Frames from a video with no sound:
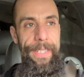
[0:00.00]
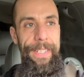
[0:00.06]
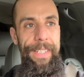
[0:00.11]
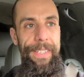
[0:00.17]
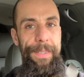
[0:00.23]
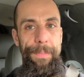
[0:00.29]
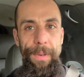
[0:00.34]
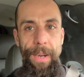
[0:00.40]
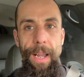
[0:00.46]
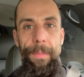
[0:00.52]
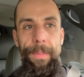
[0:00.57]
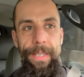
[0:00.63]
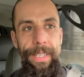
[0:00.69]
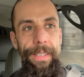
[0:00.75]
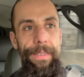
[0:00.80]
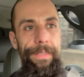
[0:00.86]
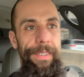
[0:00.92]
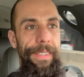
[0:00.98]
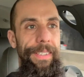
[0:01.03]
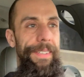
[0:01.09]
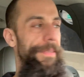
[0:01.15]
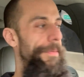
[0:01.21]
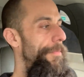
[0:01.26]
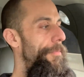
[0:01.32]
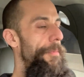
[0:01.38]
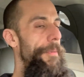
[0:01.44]
That's probably different.
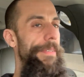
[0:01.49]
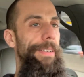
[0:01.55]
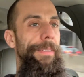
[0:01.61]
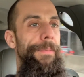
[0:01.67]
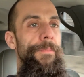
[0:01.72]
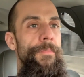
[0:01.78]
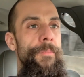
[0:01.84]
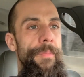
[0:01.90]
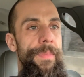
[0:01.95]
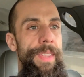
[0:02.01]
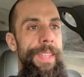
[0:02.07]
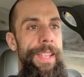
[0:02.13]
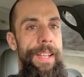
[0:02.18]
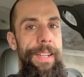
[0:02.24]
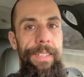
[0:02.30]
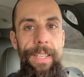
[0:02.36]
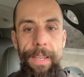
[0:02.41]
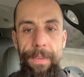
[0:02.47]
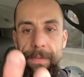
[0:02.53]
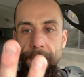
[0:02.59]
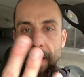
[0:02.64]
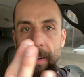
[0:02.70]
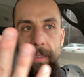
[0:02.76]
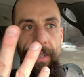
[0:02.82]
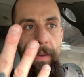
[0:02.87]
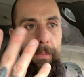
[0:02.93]
It's like
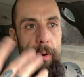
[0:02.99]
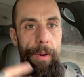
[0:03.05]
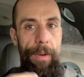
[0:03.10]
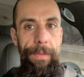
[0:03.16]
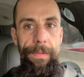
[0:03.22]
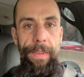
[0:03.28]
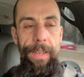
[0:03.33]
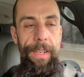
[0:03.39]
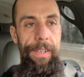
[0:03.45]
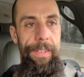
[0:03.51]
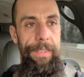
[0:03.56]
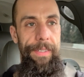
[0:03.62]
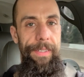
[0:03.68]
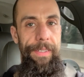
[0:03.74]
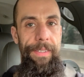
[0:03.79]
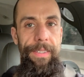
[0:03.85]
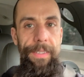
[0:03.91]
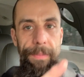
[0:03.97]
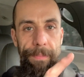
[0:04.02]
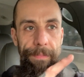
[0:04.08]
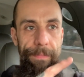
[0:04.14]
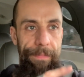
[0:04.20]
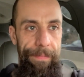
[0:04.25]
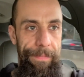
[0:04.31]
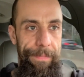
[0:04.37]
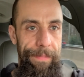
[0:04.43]
fingers. I broke my fingers.
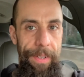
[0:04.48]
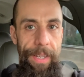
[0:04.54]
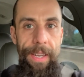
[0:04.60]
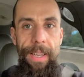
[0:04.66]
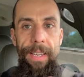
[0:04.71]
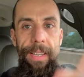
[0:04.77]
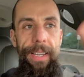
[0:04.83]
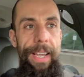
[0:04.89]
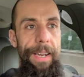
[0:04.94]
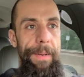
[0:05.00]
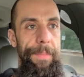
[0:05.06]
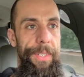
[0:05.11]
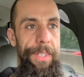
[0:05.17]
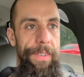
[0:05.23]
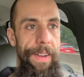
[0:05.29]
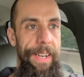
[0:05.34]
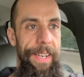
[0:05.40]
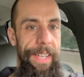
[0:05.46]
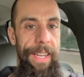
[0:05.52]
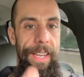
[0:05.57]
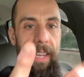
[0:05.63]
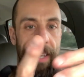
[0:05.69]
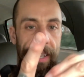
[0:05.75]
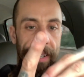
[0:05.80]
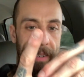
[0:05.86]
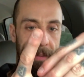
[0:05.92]
Get them straight
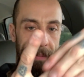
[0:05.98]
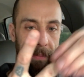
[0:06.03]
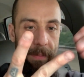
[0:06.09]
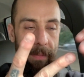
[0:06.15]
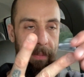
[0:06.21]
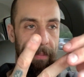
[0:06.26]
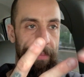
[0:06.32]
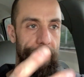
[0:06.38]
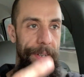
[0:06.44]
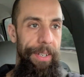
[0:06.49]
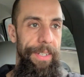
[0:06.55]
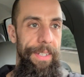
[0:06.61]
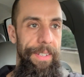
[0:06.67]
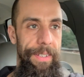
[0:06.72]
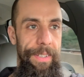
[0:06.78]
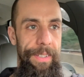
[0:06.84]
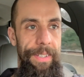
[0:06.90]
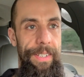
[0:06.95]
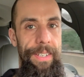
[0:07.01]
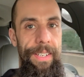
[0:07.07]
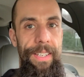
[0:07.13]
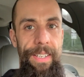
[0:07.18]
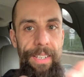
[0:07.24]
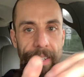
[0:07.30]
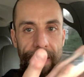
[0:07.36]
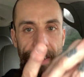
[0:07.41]
again. Put a little
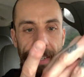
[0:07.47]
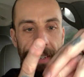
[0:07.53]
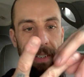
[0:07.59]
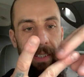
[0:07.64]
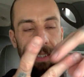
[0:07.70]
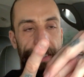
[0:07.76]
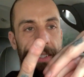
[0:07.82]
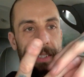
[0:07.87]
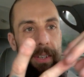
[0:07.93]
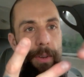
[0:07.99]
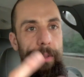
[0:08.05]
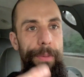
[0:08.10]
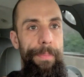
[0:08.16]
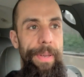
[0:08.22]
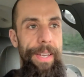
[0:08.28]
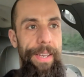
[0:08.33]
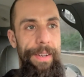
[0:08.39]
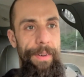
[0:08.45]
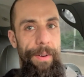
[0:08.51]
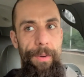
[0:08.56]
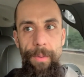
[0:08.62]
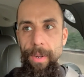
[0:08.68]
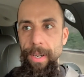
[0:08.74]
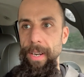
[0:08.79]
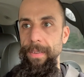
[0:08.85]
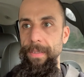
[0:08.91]
toothpick or
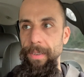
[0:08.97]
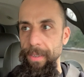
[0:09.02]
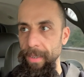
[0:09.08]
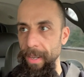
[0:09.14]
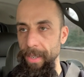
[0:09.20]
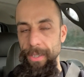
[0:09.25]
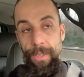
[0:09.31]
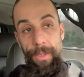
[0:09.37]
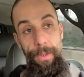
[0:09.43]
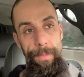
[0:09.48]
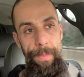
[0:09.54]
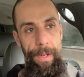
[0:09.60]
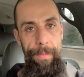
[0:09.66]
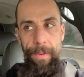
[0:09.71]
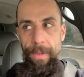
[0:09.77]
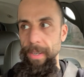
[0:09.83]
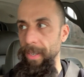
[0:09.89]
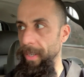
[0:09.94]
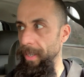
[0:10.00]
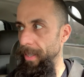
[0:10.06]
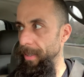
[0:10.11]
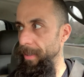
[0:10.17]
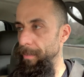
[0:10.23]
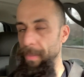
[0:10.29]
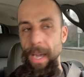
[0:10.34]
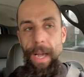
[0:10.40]
whatever, not toothpick, but a
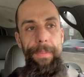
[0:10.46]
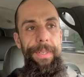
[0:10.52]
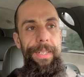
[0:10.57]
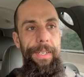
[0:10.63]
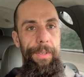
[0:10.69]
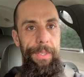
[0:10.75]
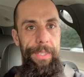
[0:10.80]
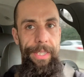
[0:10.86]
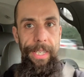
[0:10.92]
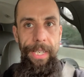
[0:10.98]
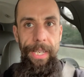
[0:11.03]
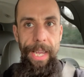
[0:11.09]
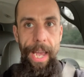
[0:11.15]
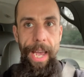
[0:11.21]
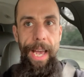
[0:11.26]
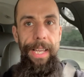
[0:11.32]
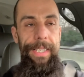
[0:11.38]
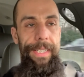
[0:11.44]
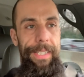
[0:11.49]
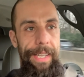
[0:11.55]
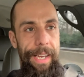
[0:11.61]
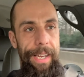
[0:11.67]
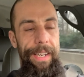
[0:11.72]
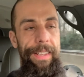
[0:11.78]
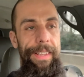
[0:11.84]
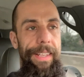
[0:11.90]
popsicle stick cast
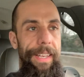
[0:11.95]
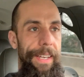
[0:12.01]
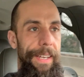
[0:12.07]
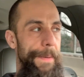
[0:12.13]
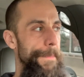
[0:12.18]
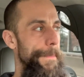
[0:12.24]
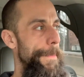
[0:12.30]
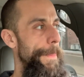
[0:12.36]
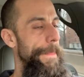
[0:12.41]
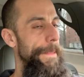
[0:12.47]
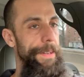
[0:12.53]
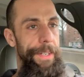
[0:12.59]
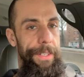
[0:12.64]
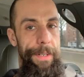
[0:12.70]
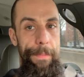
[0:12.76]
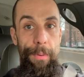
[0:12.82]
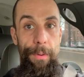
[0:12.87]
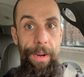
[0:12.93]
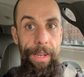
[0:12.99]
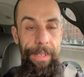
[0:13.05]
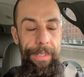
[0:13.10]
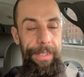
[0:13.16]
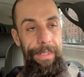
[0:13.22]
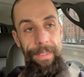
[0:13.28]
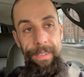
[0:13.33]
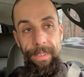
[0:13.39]
kind of thing, just a
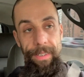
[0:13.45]
brace.